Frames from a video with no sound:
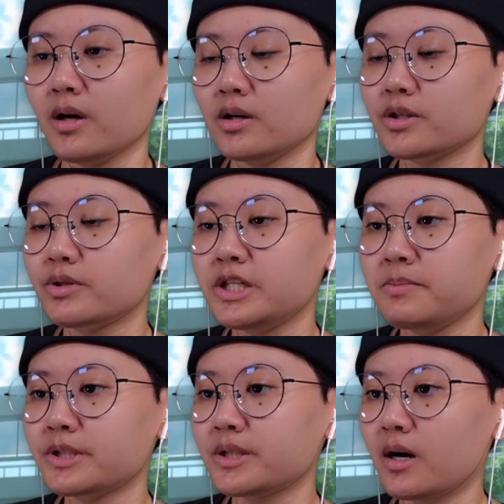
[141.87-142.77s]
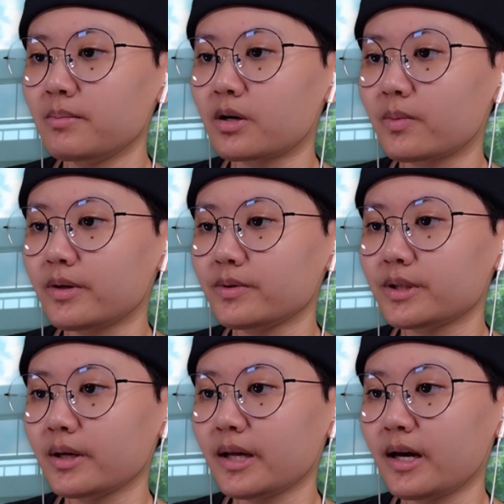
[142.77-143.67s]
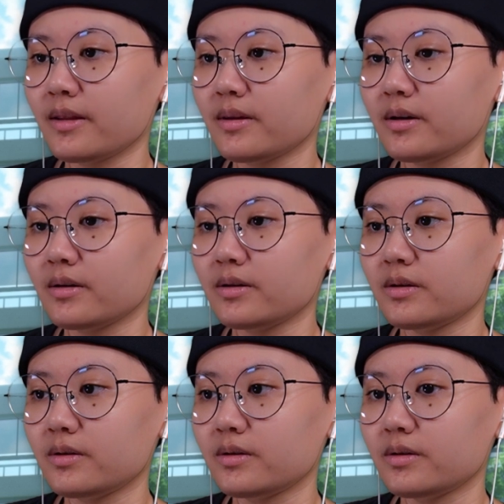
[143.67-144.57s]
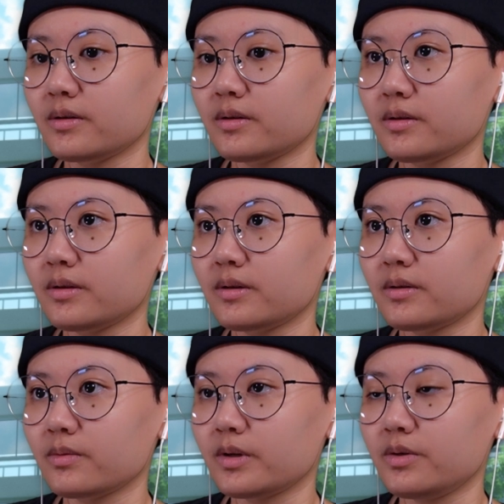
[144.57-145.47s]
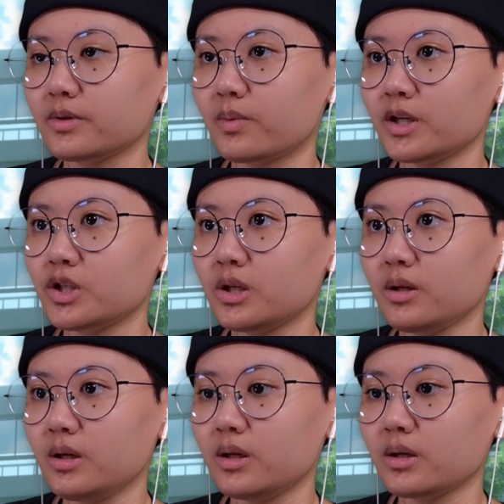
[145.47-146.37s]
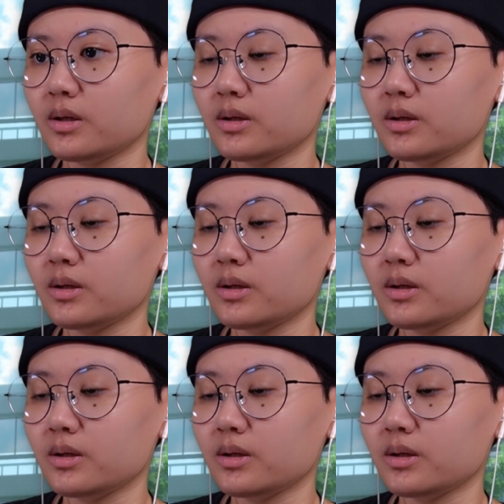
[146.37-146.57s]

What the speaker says: also seems somber when he was looking at the... when he was watching the,